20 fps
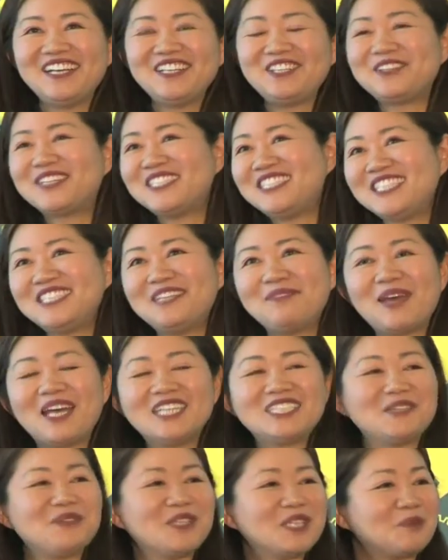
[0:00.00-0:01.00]
You can just
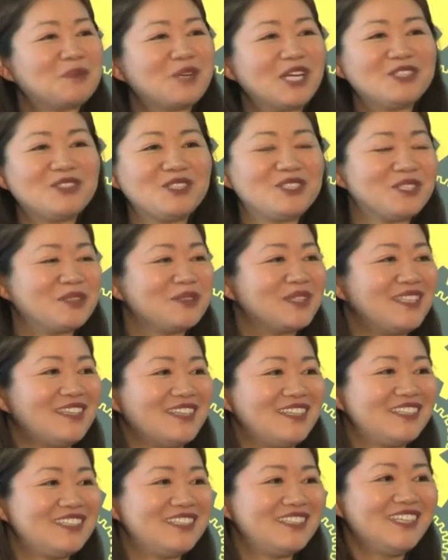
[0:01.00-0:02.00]
imagine what the press would do with
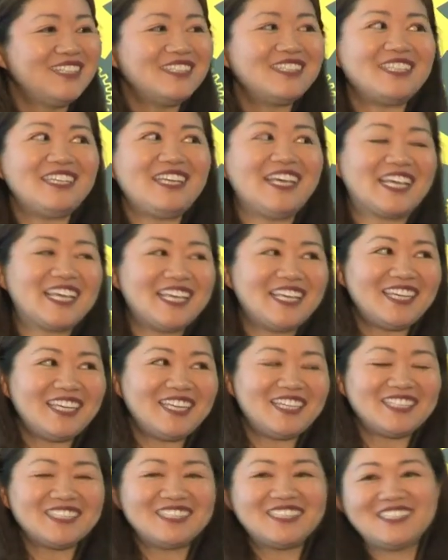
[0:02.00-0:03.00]
this. The
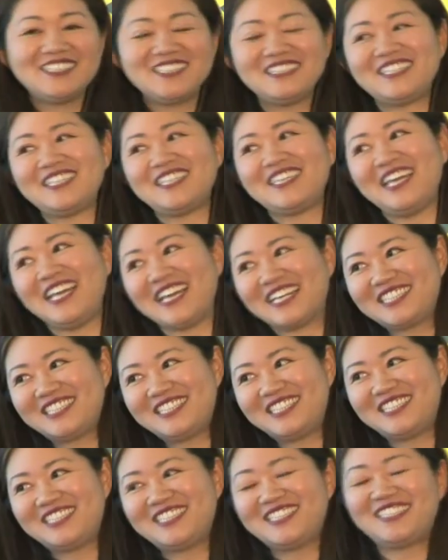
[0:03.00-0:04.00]
ICKIES, the
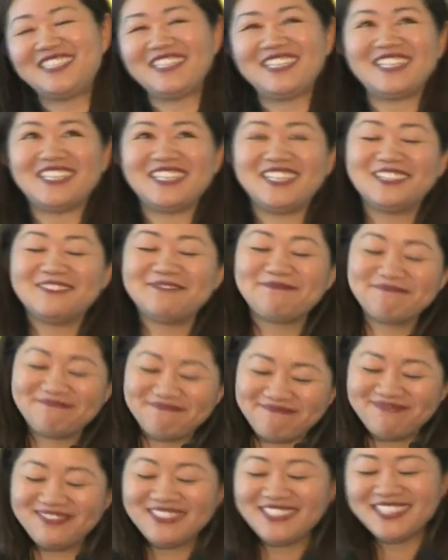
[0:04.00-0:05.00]
ICS, the...
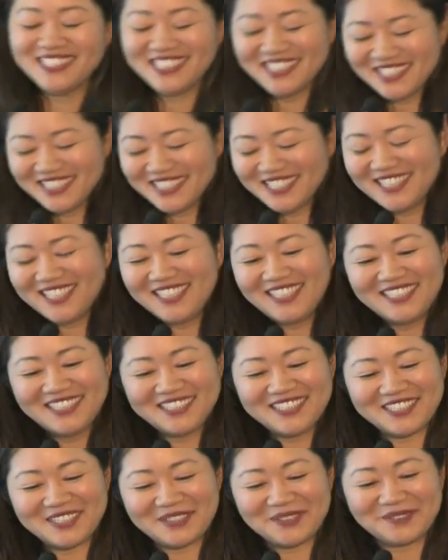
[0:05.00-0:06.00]

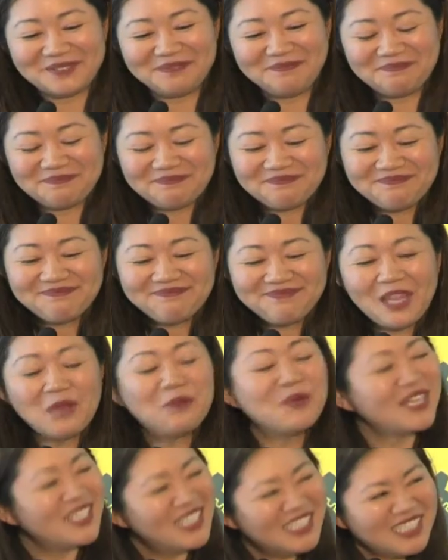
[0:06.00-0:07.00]
So
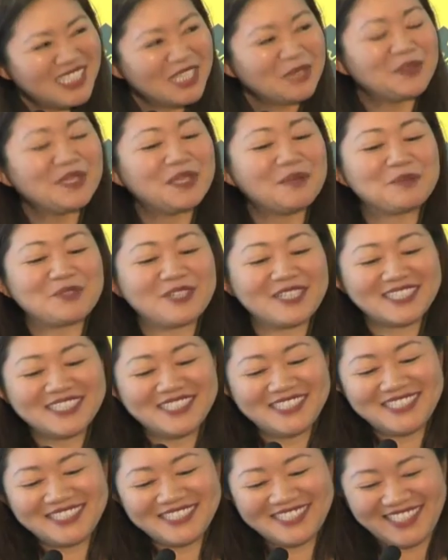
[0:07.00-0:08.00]
we're going to stick with the
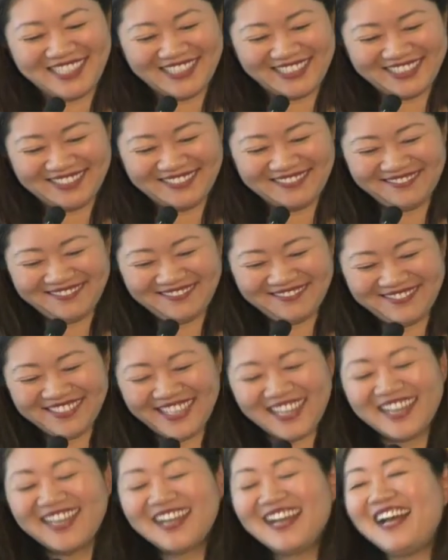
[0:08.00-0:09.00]
BRICS.
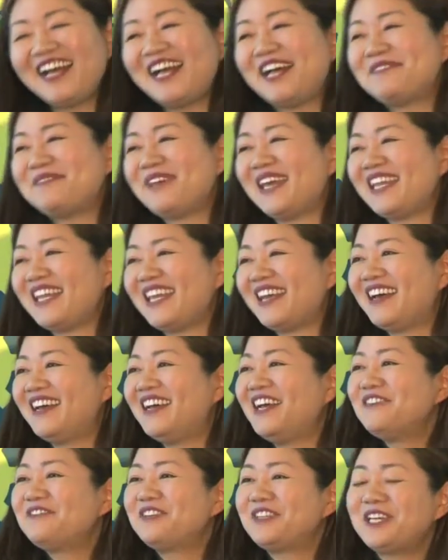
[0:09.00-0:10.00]
And
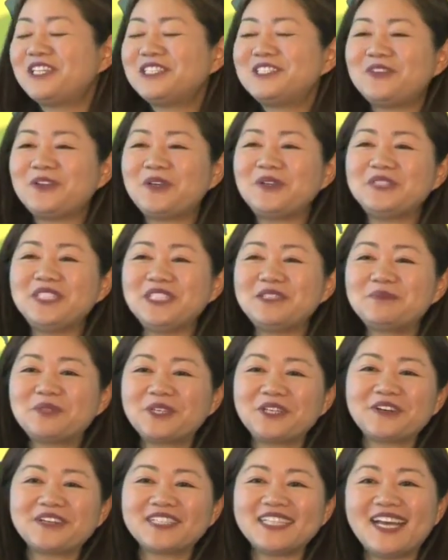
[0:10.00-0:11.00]
for those of you who didn't
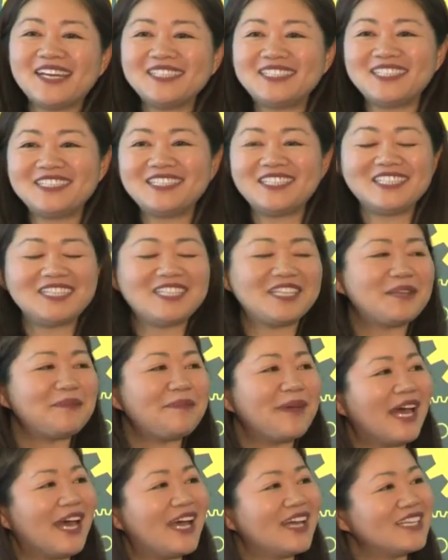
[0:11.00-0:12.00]
bring your glasses sitting in the
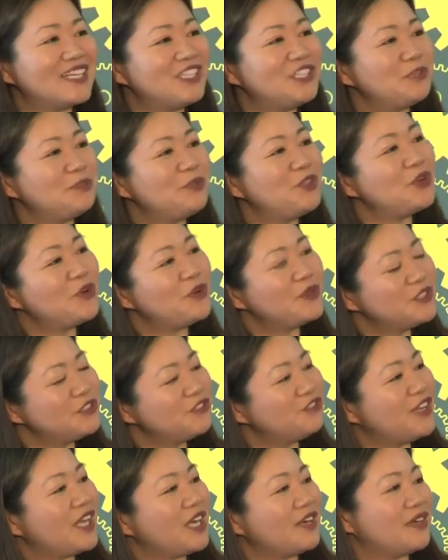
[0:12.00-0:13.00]
back, it should be also
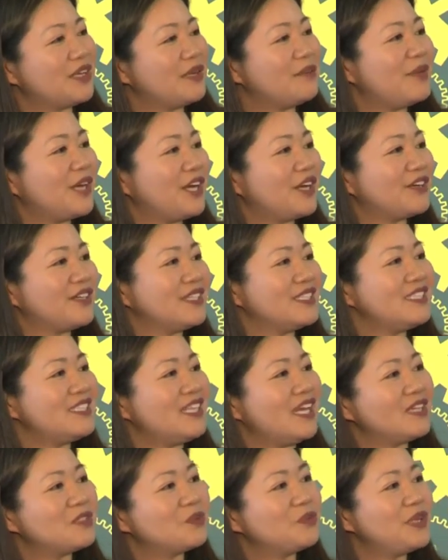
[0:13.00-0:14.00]
very apparent
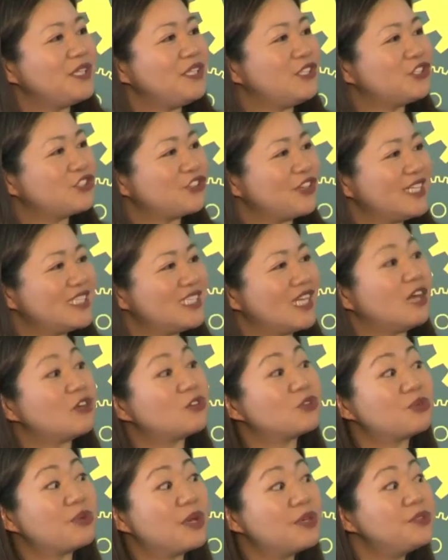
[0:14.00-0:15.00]
that when you trace
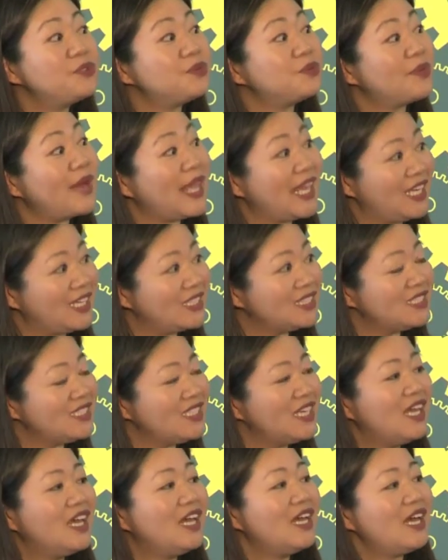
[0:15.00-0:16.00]
out growth
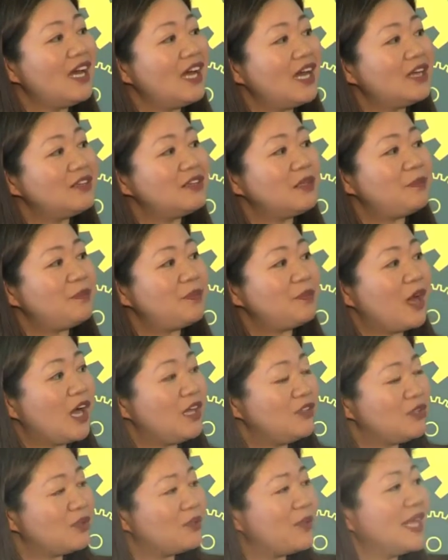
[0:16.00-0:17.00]
rates,
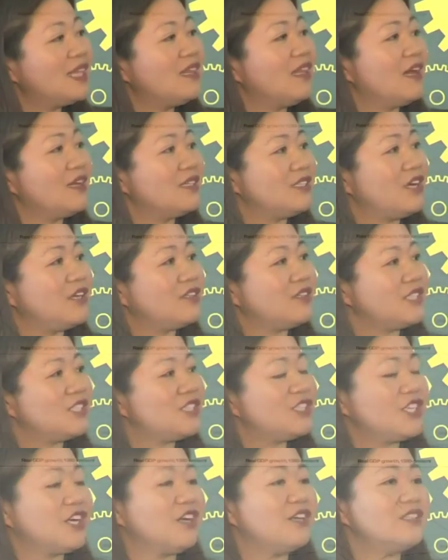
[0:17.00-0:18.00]
the red line on
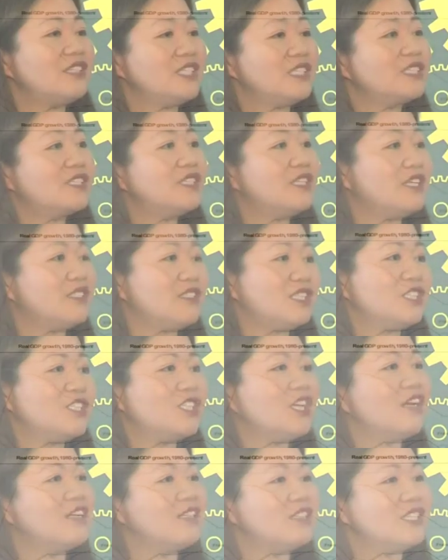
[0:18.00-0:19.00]
this chart is clearly
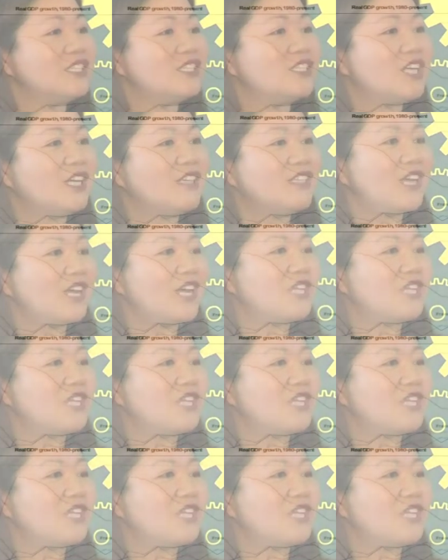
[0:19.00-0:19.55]
China. China